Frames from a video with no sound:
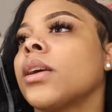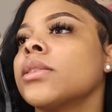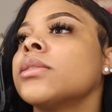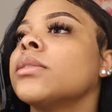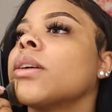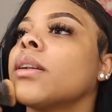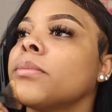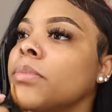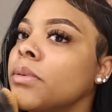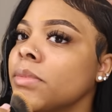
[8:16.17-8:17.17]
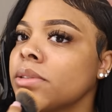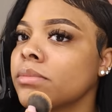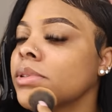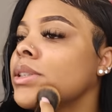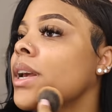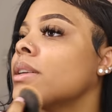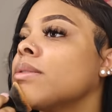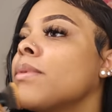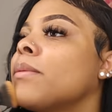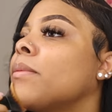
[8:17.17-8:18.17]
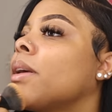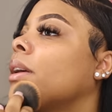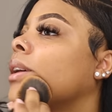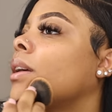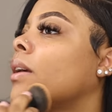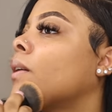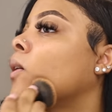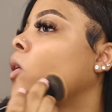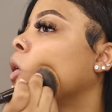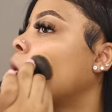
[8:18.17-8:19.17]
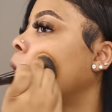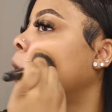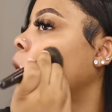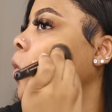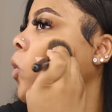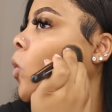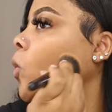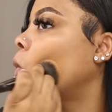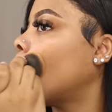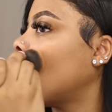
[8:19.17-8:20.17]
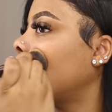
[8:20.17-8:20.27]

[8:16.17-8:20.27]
I still gotta put me some snacks in my bag. Ooh,